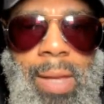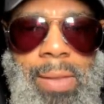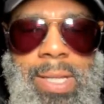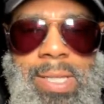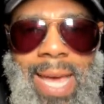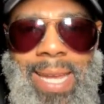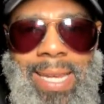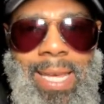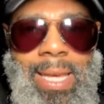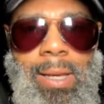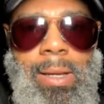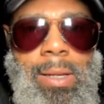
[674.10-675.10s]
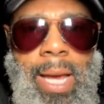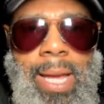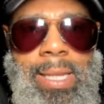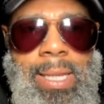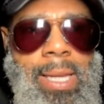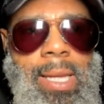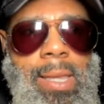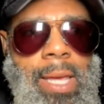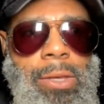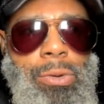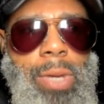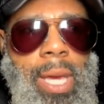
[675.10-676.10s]
this idea that
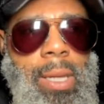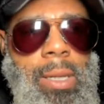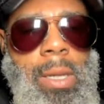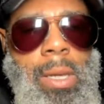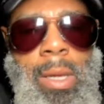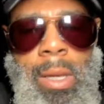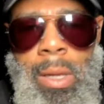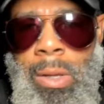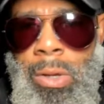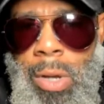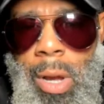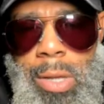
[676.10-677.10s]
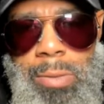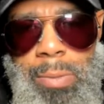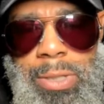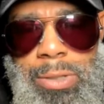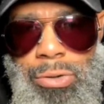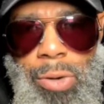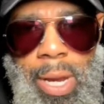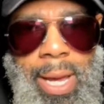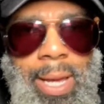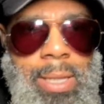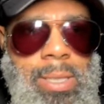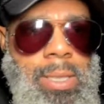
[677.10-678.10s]
you can cause me
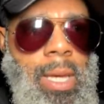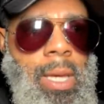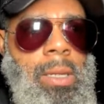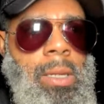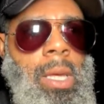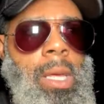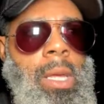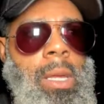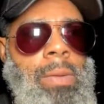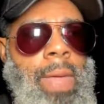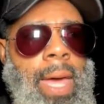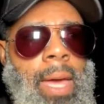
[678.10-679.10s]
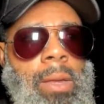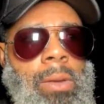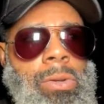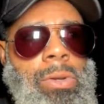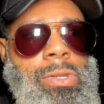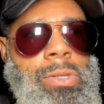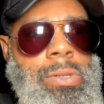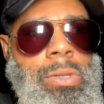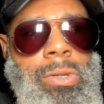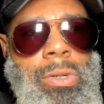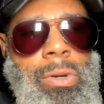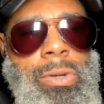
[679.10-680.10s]
stress and that
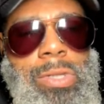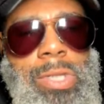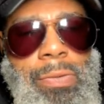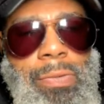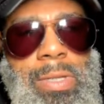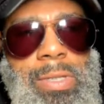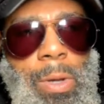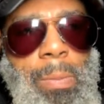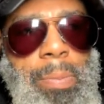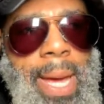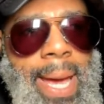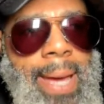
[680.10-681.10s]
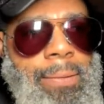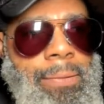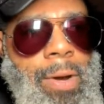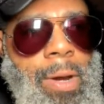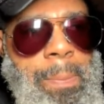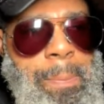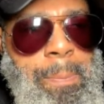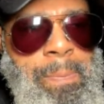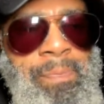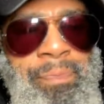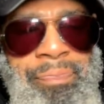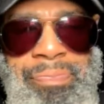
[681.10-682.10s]
you're suffering so bad from
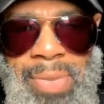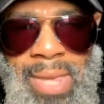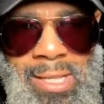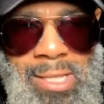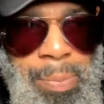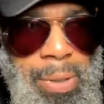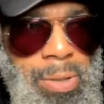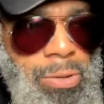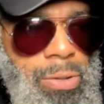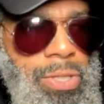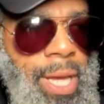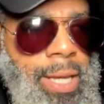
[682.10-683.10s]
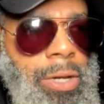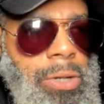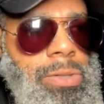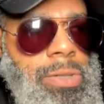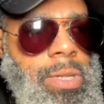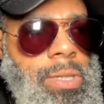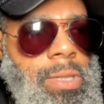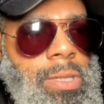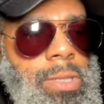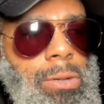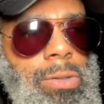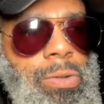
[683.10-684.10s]
spiritual psychosis and
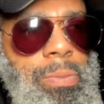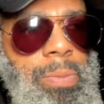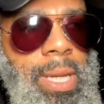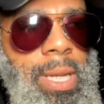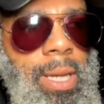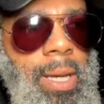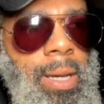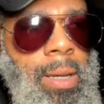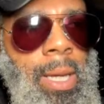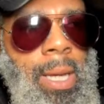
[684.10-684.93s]
social media